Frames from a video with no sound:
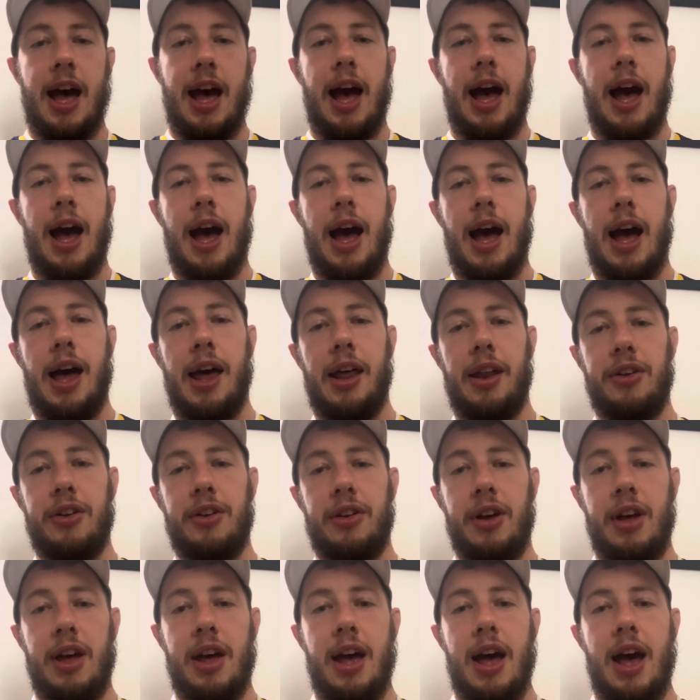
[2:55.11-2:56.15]
and
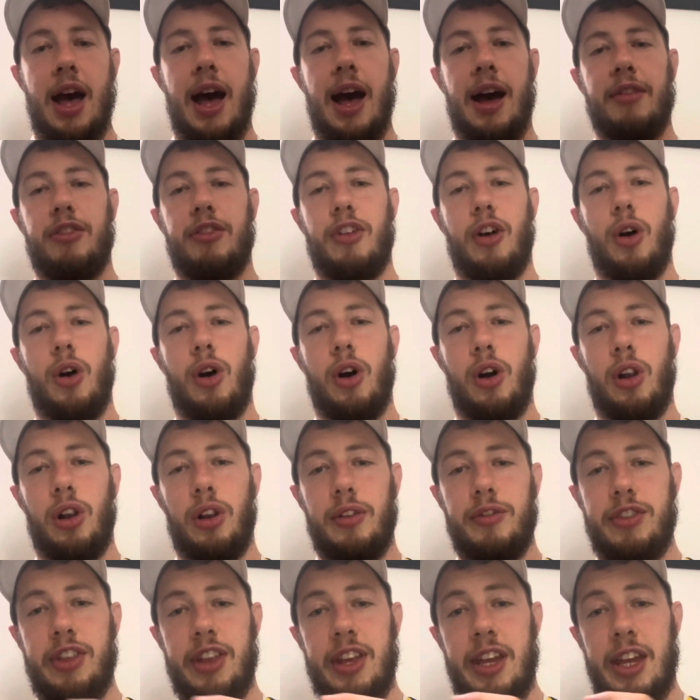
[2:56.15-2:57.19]
have all
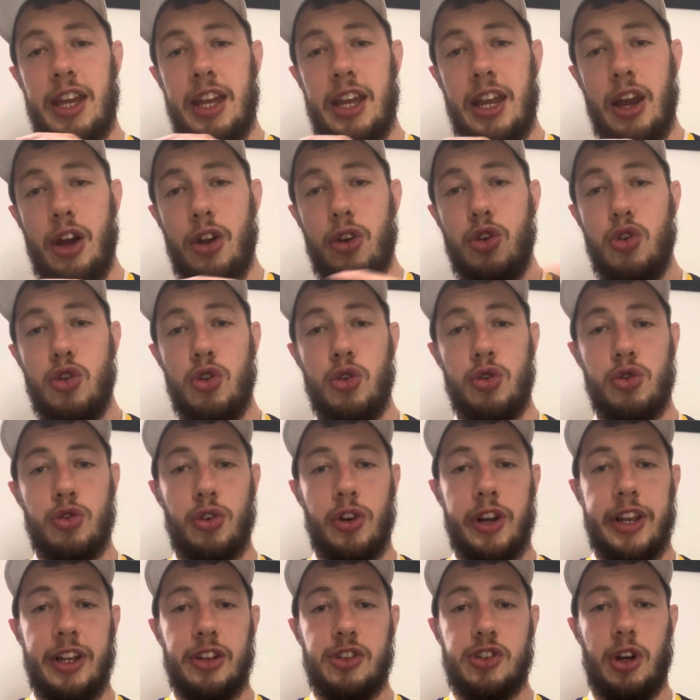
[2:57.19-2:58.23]
of the
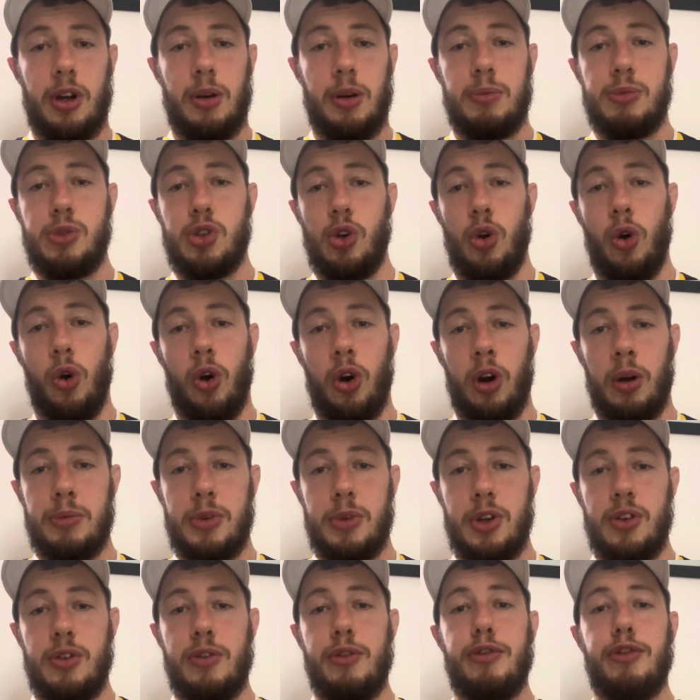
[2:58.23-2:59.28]
nutrients absorbed
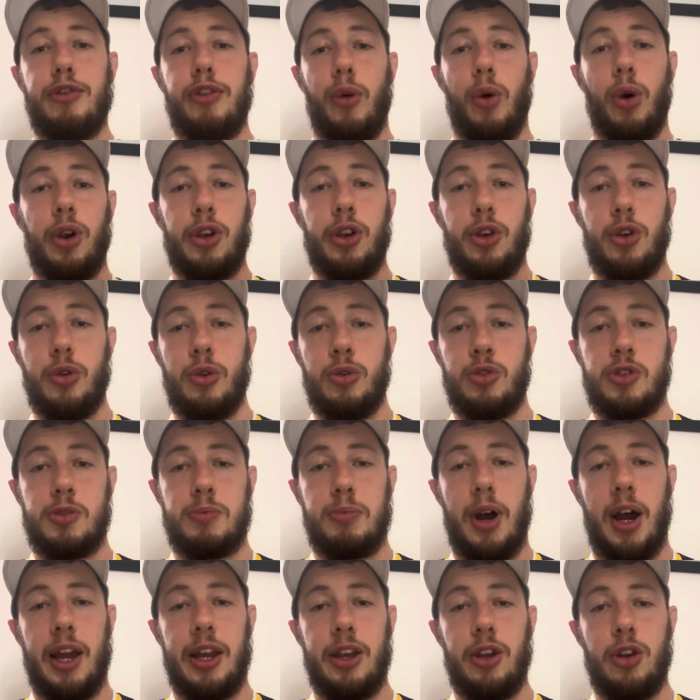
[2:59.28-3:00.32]
for use
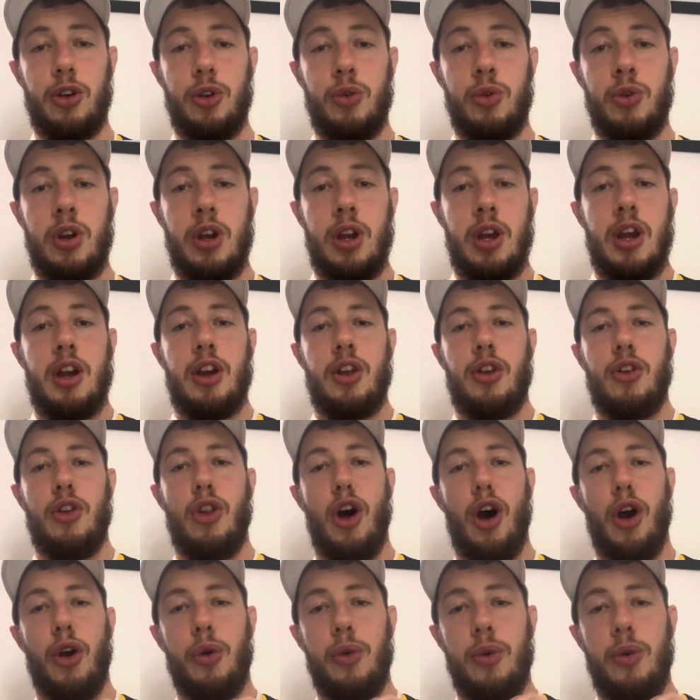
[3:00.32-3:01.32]
by you. Now,